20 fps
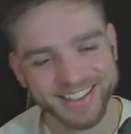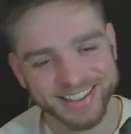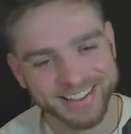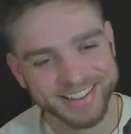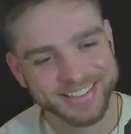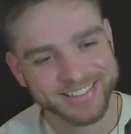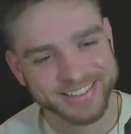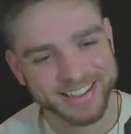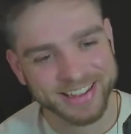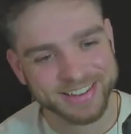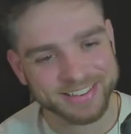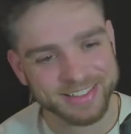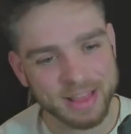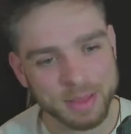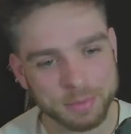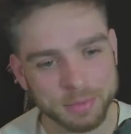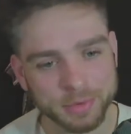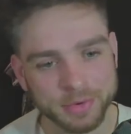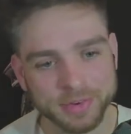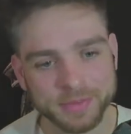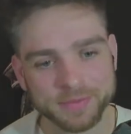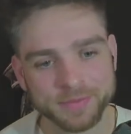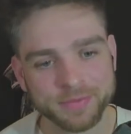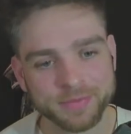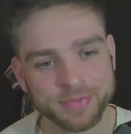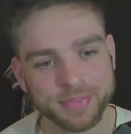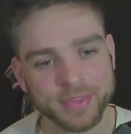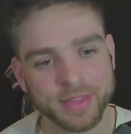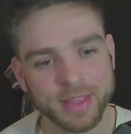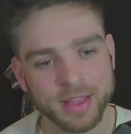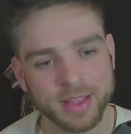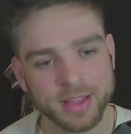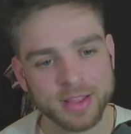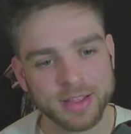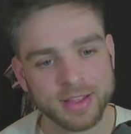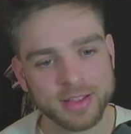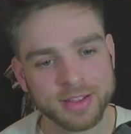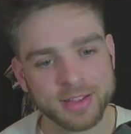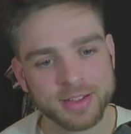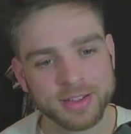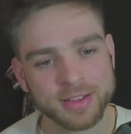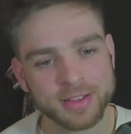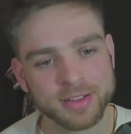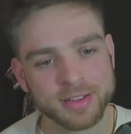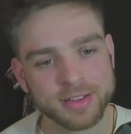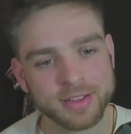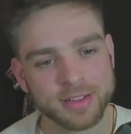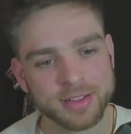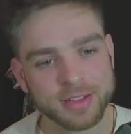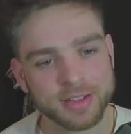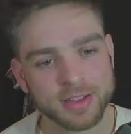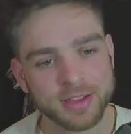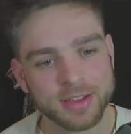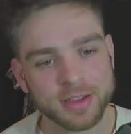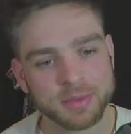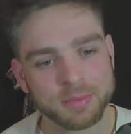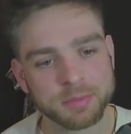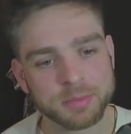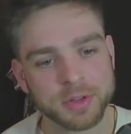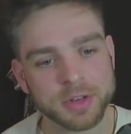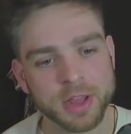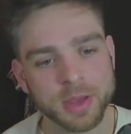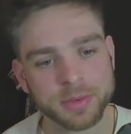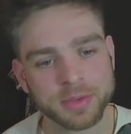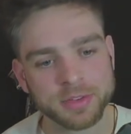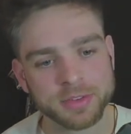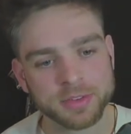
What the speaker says: Getting to that point. But no,